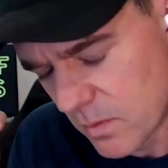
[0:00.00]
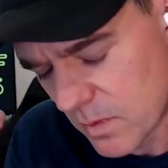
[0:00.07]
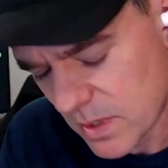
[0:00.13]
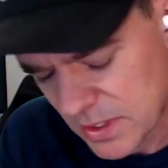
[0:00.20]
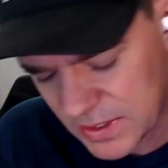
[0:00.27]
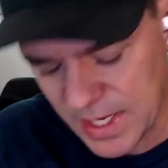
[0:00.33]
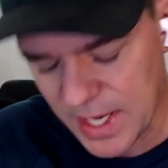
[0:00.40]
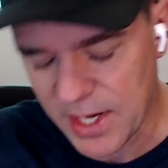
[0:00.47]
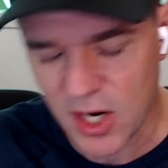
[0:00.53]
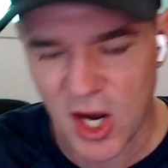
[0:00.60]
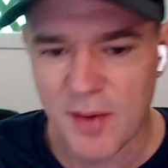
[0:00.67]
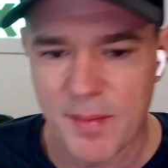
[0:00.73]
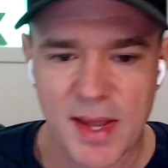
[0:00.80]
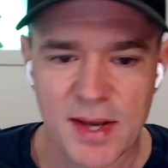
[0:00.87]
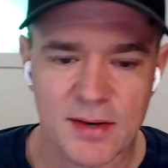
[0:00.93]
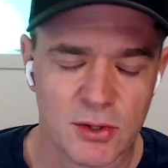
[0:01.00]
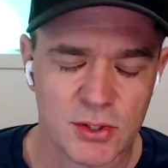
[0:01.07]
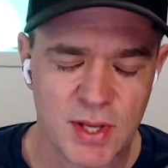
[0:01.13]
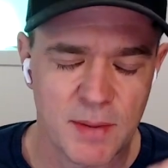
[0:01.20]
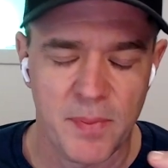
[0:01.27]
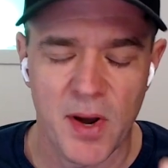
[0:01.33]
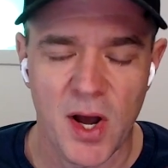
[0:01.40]
say comment or
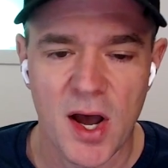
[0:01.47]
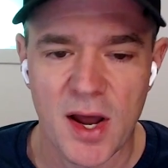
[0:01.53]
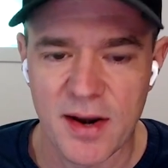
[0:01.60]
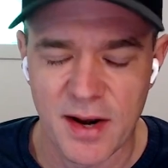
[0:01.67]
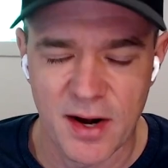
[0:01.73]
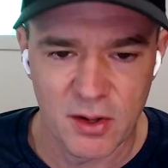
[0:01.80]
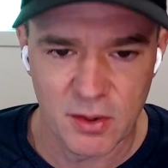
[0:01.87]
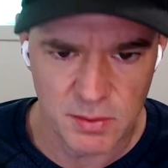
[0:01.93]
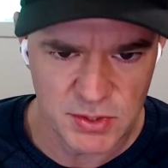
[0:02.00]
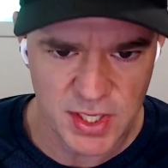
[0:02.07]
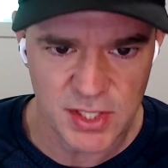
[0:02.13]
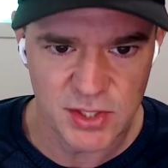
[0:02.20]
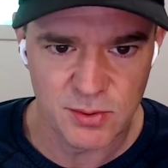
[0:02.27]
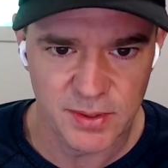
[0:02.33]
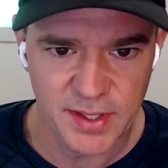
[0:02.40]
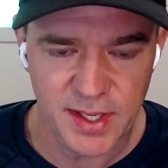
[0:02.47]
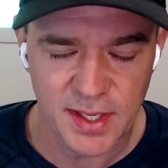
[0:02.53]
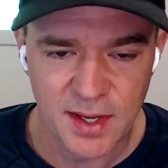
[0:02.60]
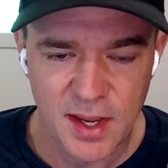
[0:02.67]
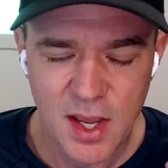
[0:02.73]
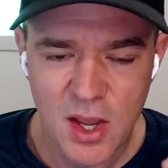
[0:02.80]
say pod, and I'll send you a link.